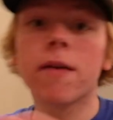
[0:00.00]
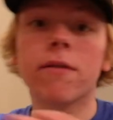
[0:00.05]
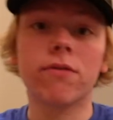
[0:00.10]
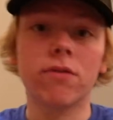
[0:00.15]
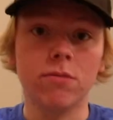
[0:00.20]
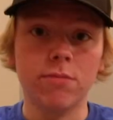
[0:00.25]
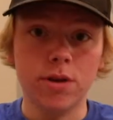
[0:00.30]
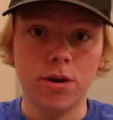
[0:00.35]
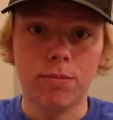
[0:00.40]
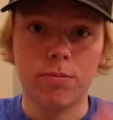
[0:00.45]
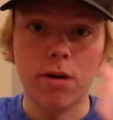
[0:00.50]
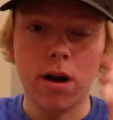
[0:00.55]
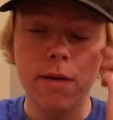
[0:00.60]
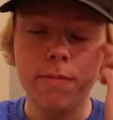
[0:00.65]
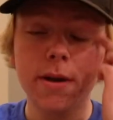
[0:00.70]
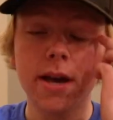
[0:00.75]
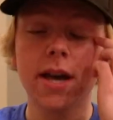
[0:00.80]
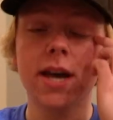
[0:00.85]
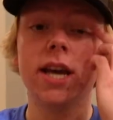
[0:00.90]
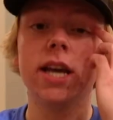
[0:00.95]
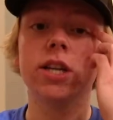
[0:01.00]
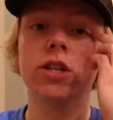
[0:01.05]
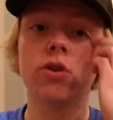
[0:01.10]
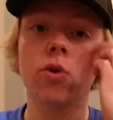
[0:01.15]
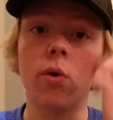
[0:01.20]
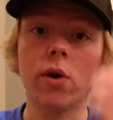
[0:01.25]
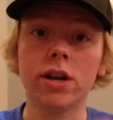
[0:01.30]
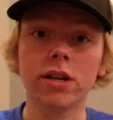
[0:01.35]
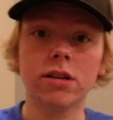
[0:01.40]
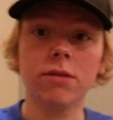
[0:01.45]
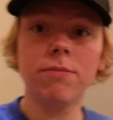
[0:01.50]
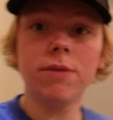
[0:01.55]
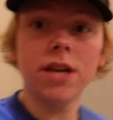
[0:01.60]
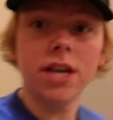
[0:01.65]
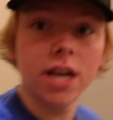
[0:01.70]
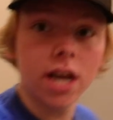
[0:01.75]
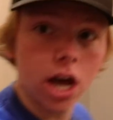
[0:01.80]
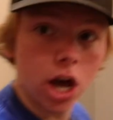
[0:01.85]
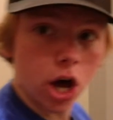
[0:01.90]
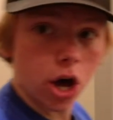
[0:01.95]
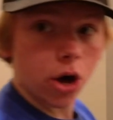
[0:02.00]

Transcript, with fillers: for meal prep, is going to be